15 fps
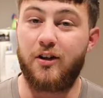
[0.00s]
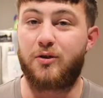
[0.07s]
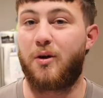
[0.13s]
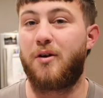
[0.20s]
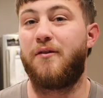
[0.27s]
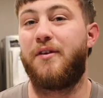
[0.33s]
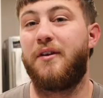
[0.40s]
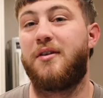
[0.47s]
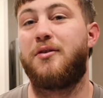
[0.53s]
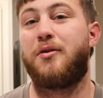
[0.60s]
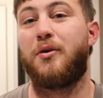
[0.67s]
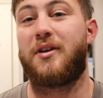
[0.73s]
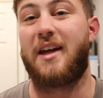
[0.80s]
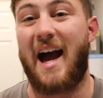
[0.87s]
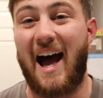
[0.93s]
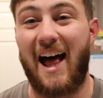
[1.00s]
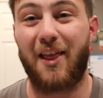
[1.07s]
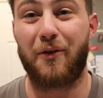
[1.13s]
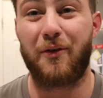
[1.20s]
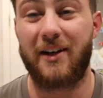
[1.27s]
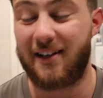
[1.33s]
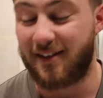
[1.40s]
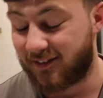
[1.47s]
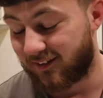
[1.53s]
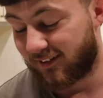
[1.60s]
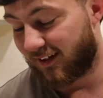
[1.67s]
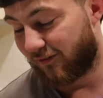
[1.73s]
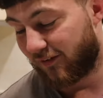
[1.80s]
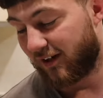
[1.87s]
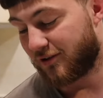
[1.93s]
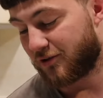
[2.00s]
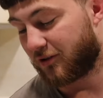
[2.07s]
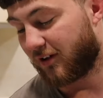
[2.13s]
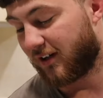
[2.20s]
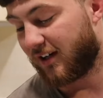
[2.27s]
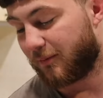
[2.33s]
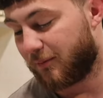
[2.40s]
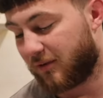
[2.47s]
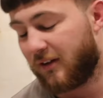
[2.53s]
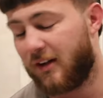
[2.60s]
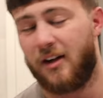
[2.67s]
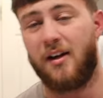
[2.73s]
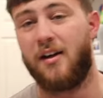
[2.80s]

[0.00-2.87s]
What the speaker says: 252 calories in every 100 grams.